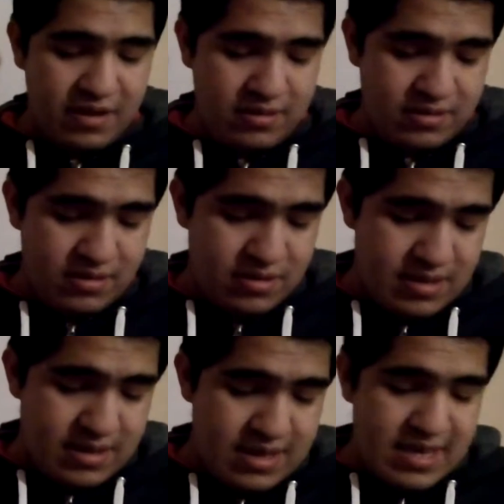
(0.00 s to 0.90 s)
fail.
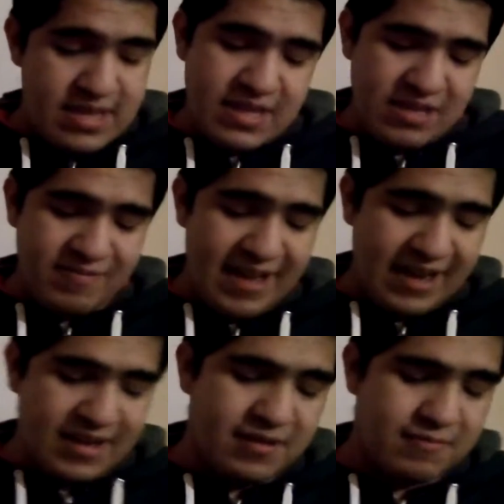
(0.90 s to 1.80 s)
This
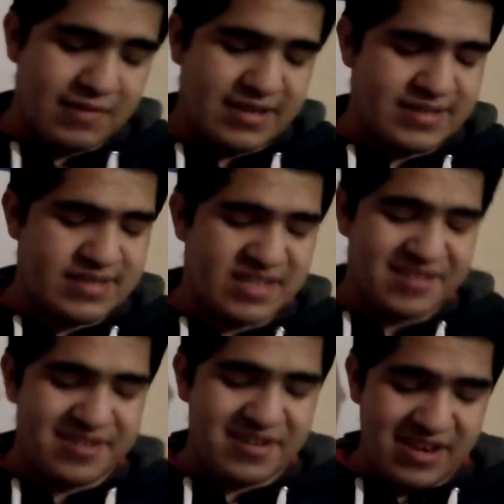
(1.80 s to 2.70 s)
flag was
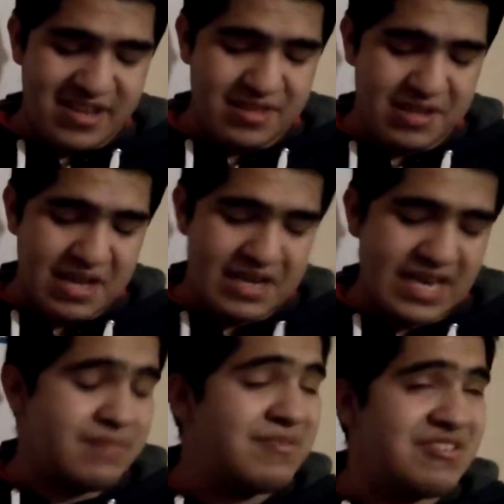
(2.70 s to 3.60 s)
green,
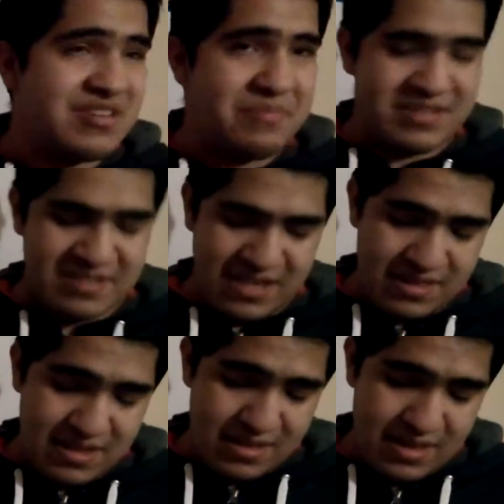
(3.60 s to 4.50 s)
had been
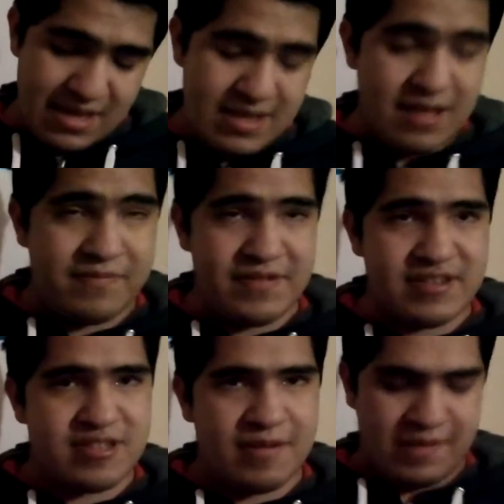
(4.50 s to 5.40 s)
represented the
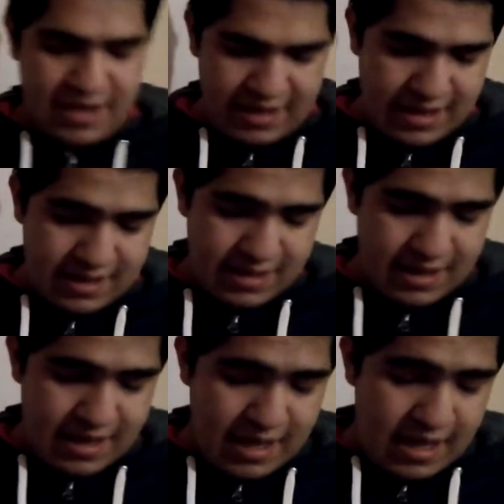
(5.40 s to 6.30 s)
fields of England,
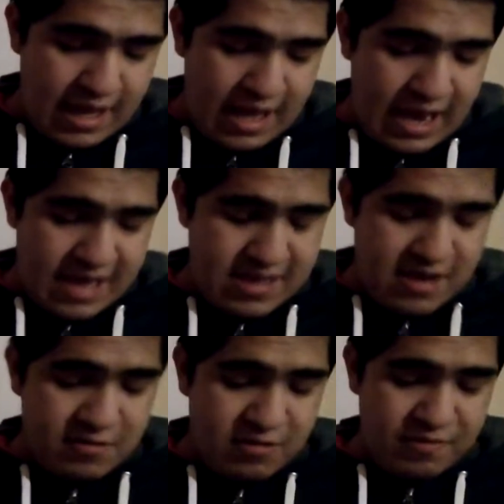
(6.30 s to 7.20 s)
and
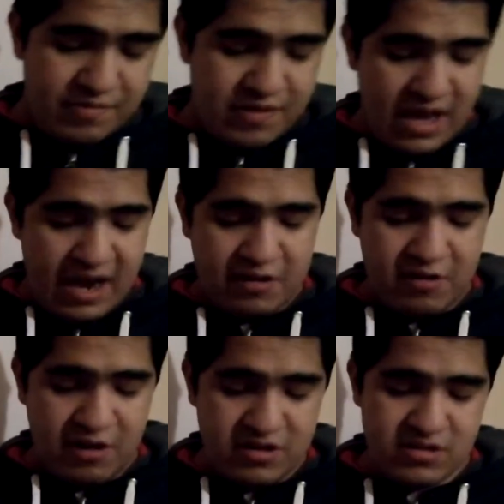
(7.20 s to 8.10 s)
the hoof and
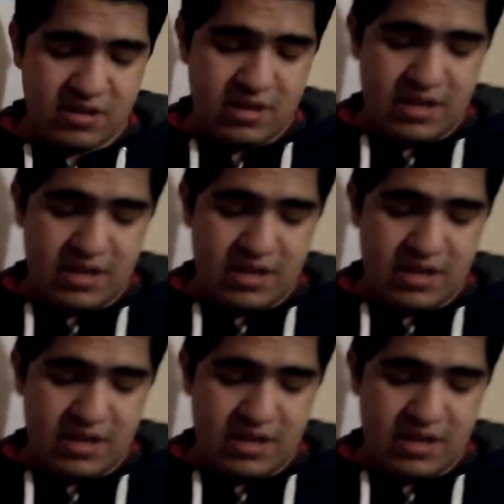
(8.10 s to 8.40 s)
horn